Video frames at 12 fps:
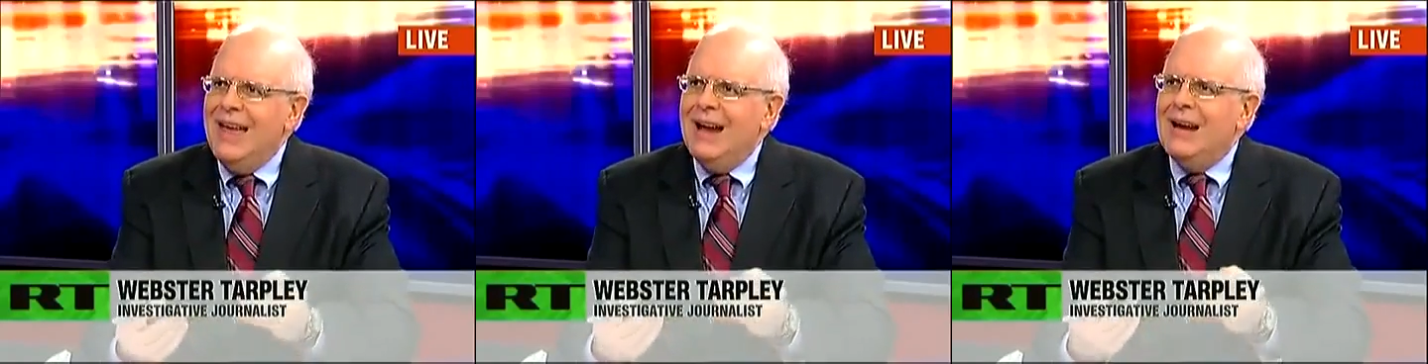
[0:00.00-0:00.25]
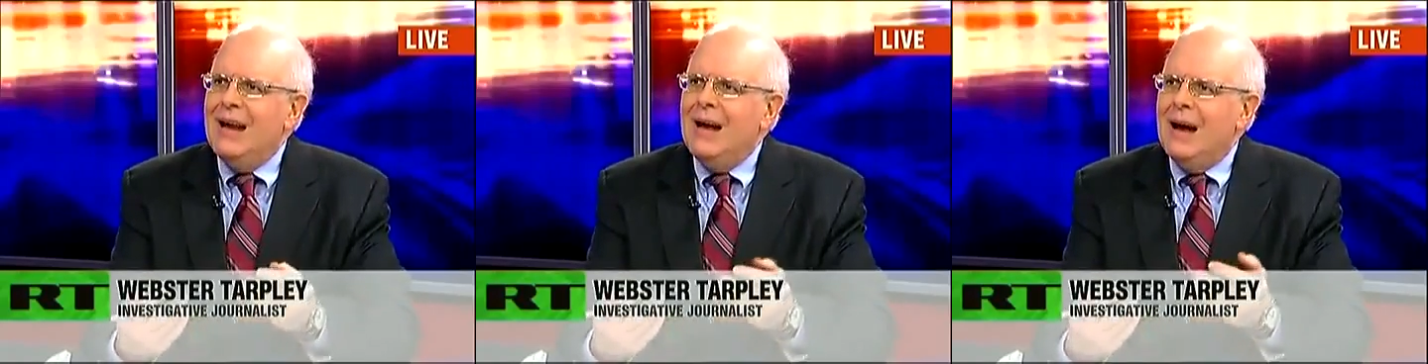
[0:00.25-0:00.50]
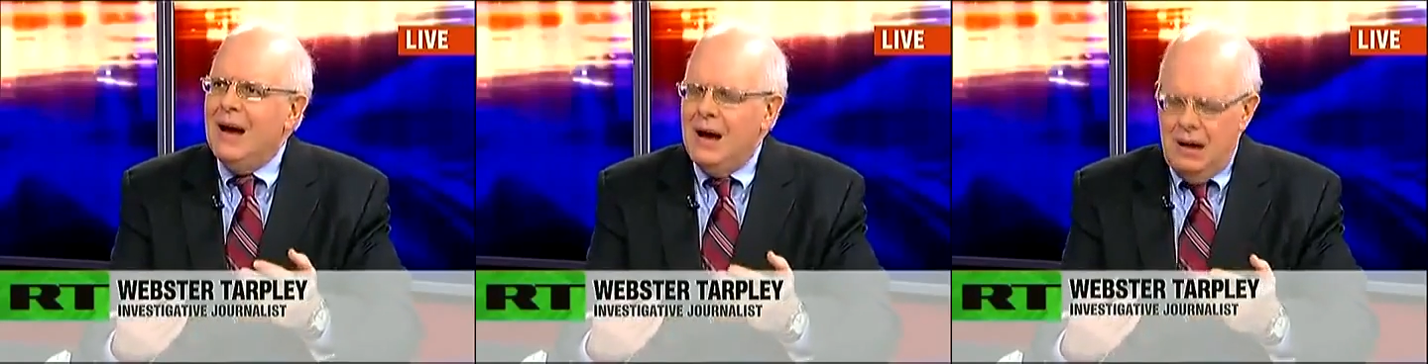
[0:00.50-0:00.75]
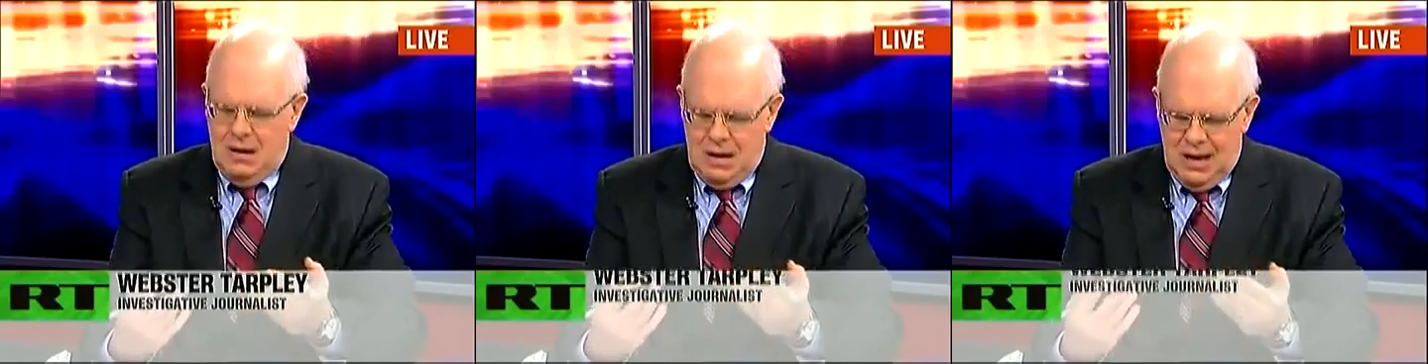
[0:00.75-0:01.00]
that
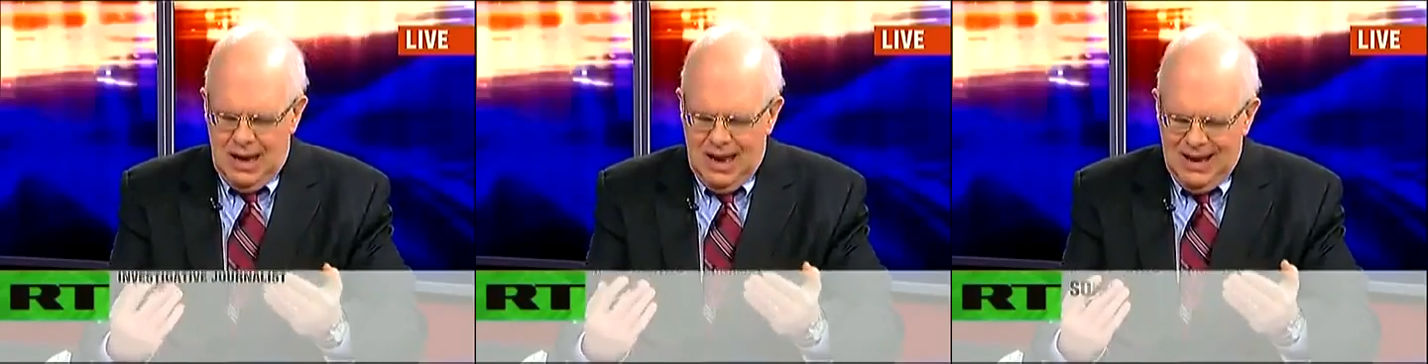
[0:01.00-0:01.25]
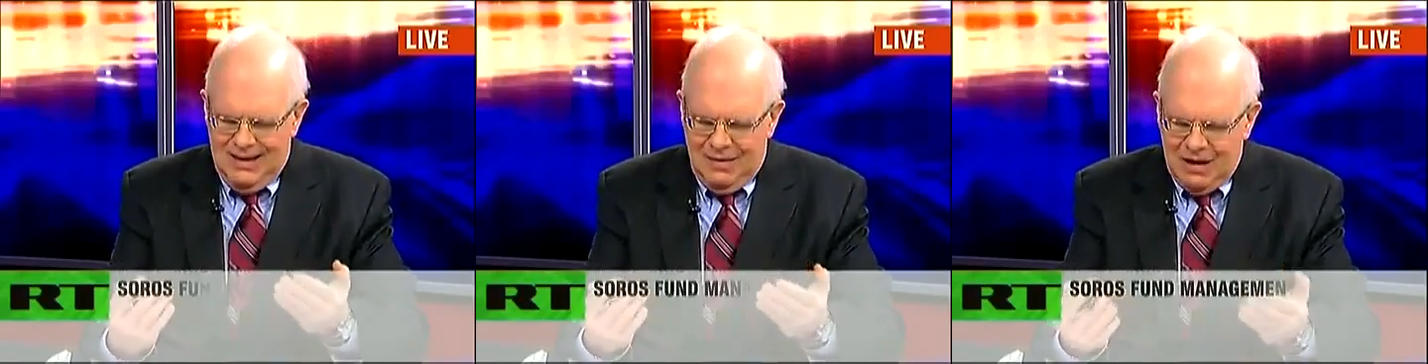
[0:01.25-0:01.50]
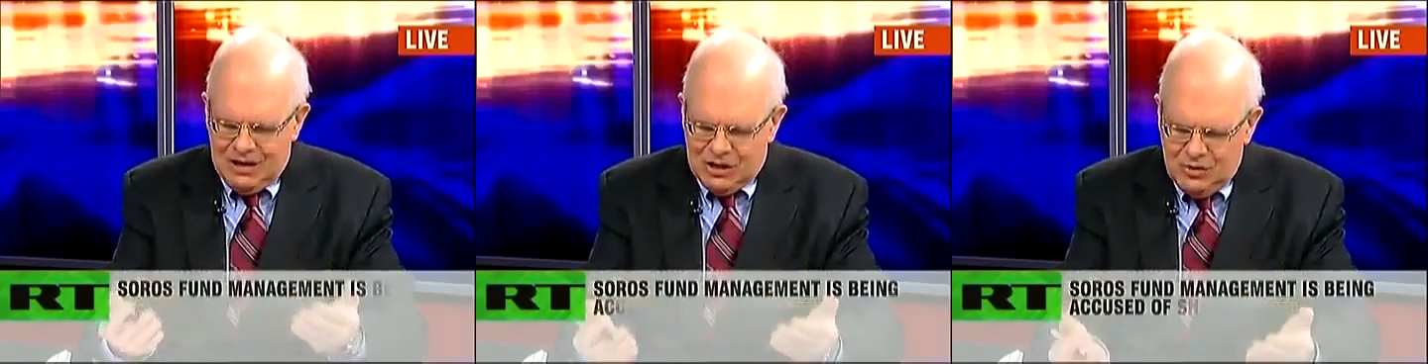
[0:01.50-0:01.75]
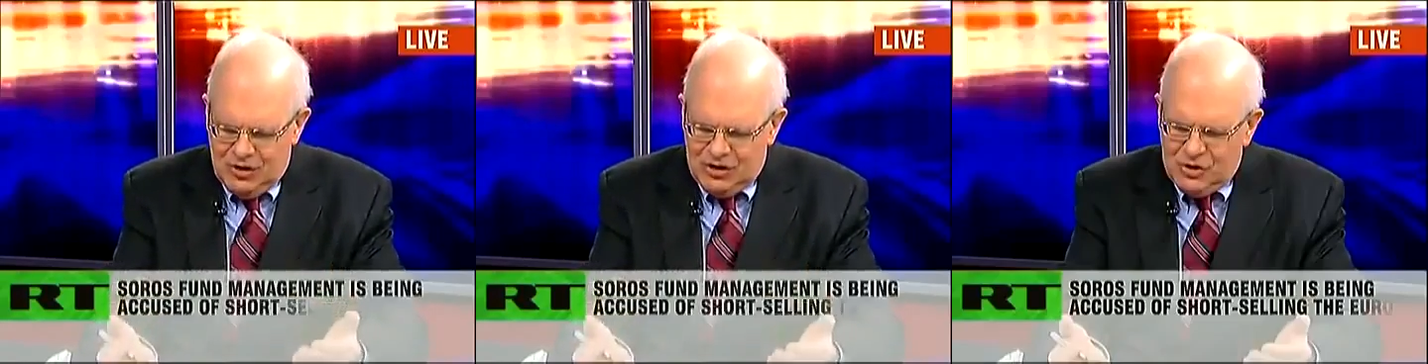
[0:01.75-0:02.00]

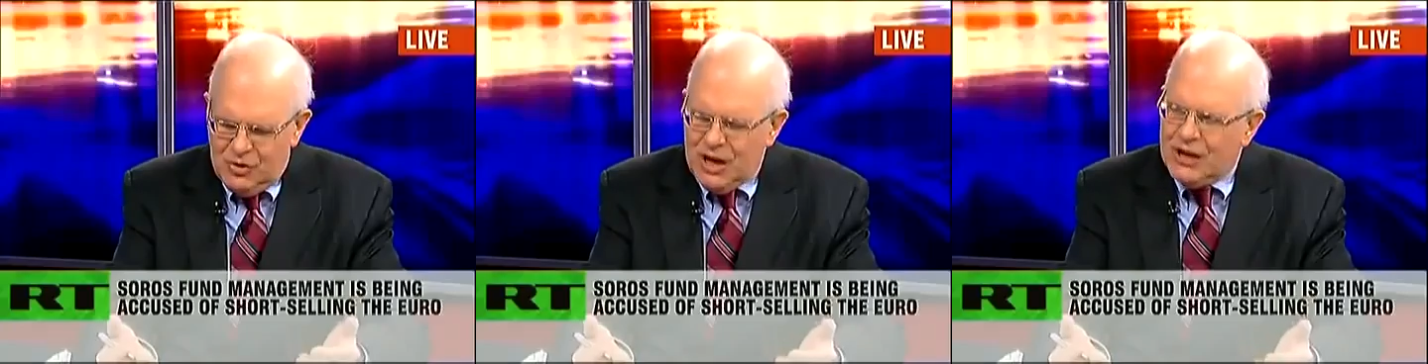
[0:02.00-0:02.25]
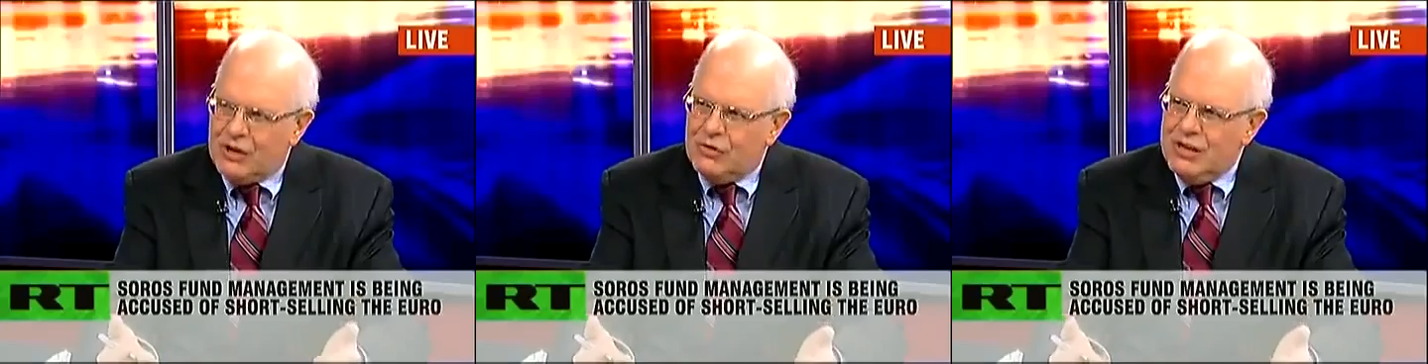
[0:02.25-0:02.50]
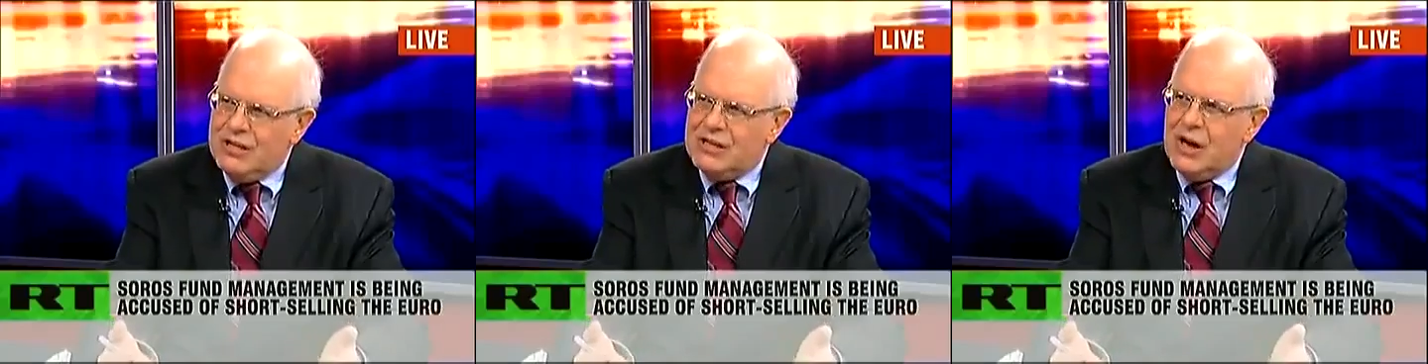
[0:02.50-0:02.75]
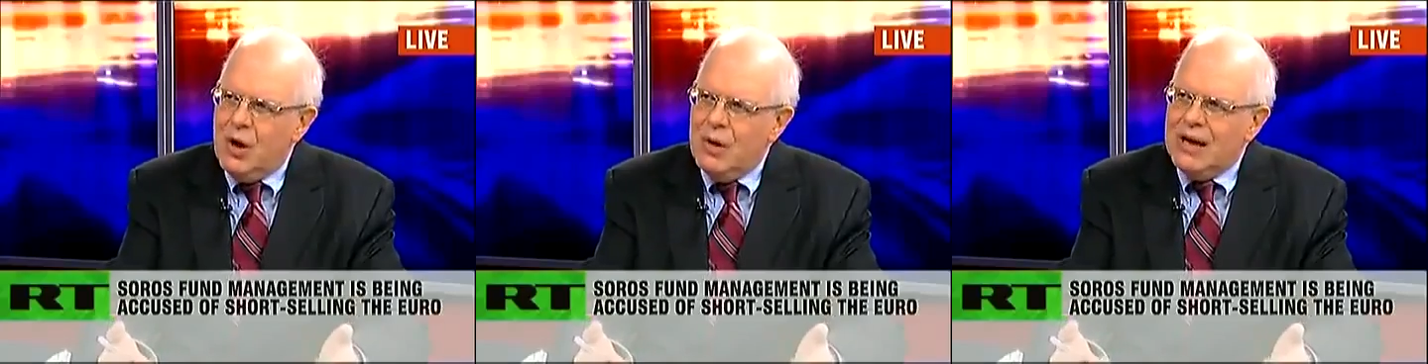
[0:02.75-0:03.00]
as soon as you get
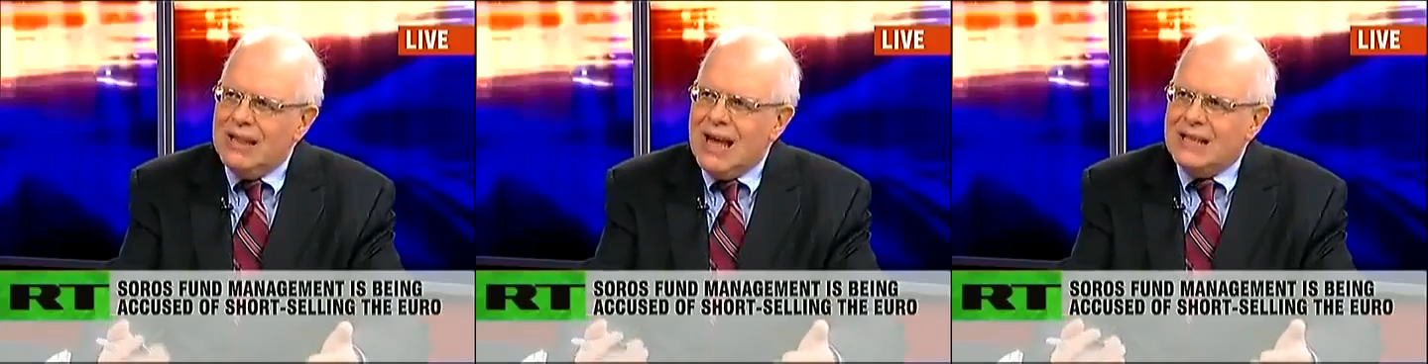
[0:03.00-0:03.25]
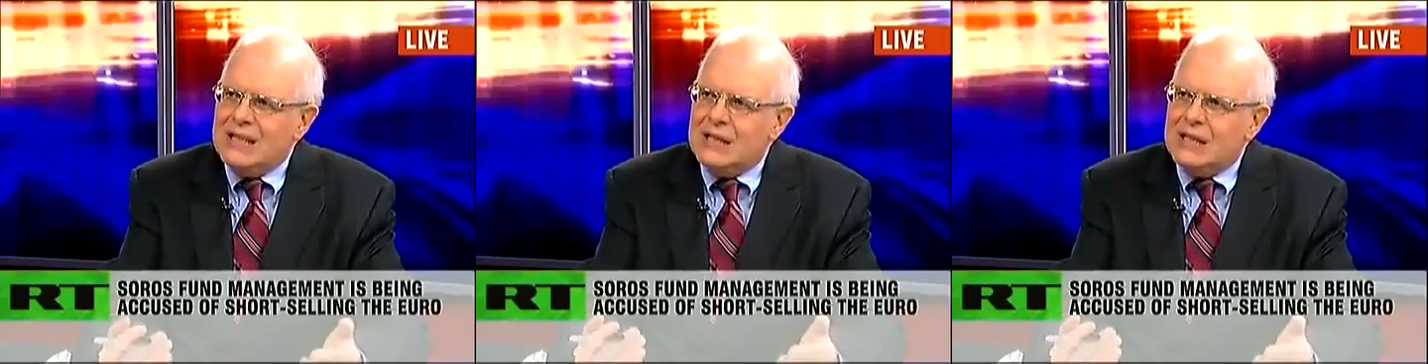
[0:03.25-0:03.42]
Greece going,